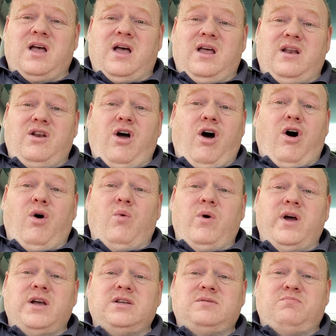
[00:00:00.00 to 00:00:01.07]
Not
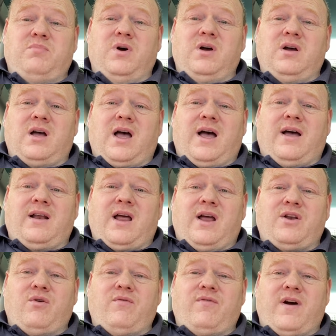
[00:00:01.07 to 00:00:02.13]
always, but I
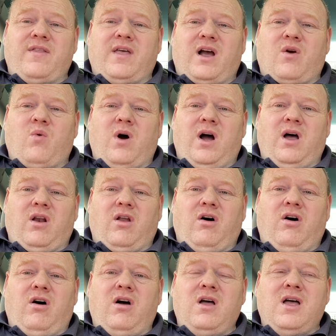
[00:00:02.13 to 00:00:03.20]
do find that quite a
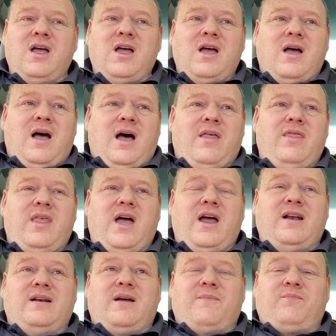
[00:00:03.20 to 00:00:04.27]
lot. And
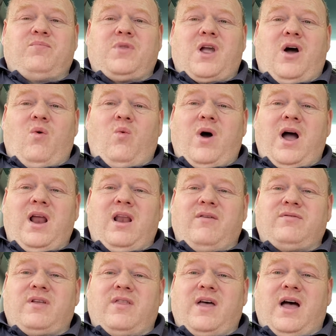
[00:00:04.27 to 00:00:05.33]
then a while
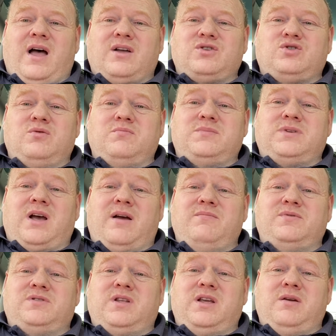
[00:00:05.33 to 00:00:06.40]
after that,
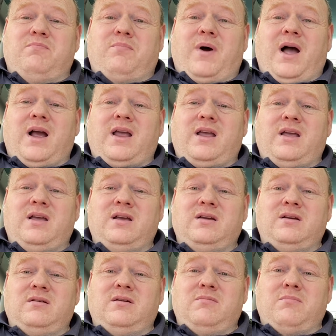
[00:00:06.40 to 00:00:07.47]
sometimes the back
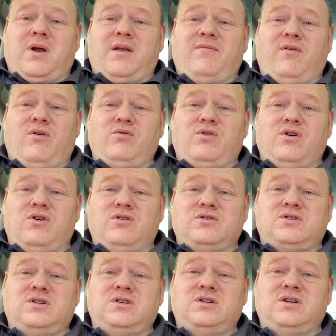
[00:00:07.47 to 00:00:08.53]
manifold
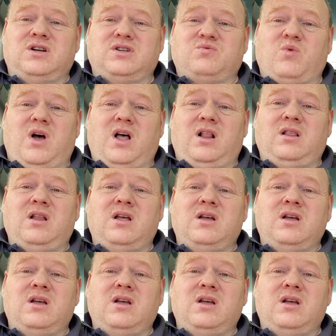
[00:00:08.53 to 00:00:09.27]
goes as well.